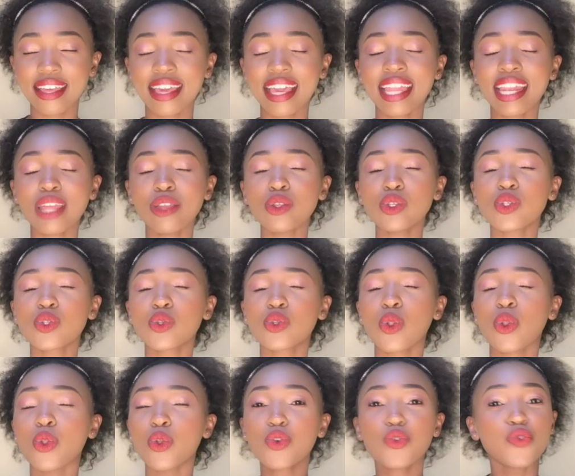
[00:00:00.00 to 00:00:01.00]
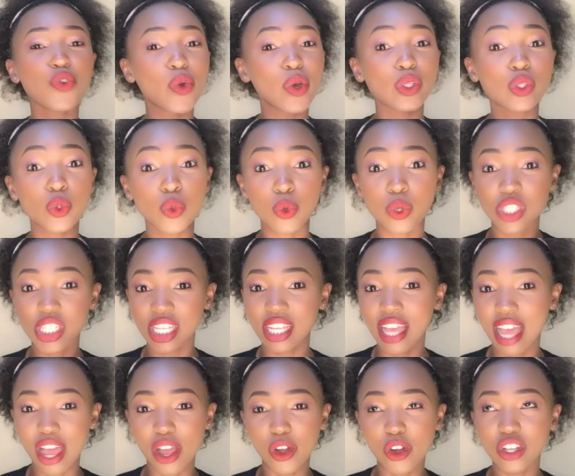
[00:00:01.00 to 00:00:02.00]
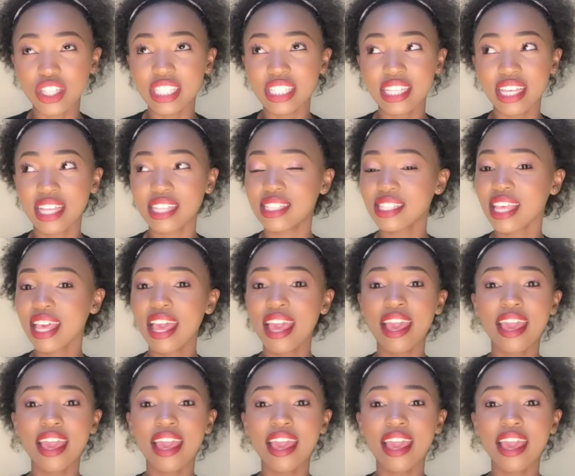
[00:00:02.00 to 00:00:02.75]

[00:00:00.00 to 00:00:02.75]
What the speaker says: And I used to look forward to watching her content.